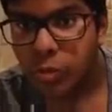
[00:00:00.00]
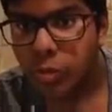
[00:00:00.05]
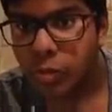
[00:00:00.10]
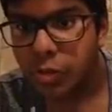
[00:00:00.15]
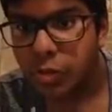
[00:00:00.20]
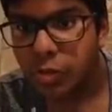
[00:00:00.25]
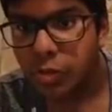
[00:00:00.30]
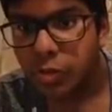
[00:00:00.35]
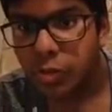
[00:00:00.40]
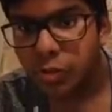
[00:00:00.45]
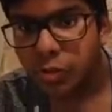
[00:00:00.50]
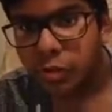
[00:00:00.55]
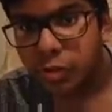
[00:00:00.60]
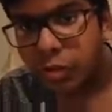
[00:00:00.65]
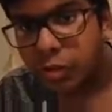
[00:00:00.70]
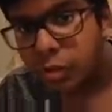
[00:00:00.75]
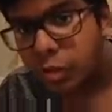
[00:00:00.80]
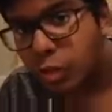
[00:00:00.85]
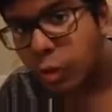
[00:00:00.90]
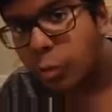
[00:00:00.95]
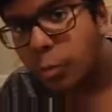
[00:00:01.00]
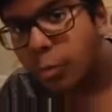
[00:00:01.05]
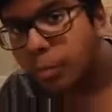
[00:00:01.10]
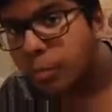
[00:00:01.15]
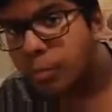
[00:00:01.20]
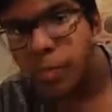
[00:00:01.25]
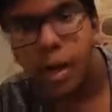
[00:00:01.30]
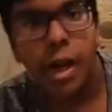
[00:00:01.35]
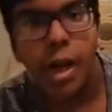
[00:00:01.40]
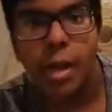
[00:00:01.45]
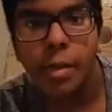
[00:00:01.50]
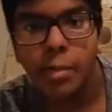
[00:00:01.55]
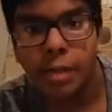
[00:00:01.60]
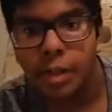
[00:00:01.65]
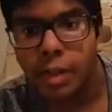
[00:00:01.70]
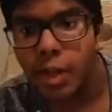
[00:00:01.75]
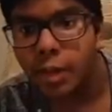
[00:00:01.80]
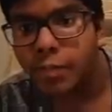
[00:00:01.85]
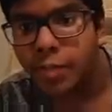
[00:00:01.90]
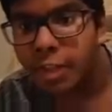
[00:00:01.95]
You really... Nope, not
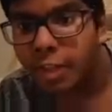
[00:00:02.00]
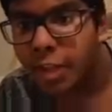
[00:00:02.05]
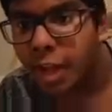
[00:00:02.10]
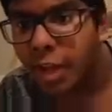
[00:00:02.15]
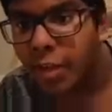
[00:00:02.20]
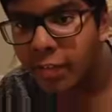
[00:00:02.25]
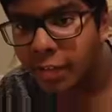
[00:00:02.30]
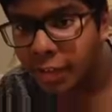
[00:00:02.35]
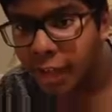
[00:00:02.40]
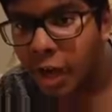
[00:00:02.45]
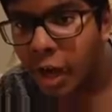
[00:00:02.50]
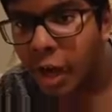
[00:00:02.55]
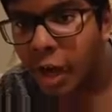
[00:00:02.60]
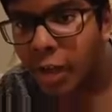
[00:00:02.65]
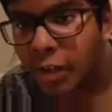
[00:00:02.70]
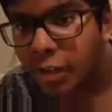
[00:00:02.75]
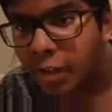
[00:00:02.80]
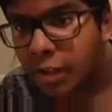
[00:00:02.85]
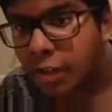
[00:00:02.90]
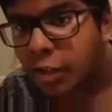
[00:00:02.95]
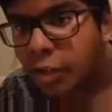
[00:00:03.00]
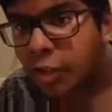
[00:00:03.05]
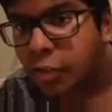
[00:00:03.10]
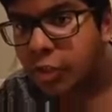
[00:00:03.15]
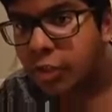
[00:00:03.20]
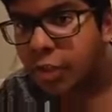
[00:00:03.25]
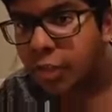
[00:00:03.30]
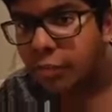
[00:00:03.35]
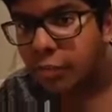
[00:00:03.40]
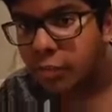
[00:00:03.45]
happening. I have the DI of a god. You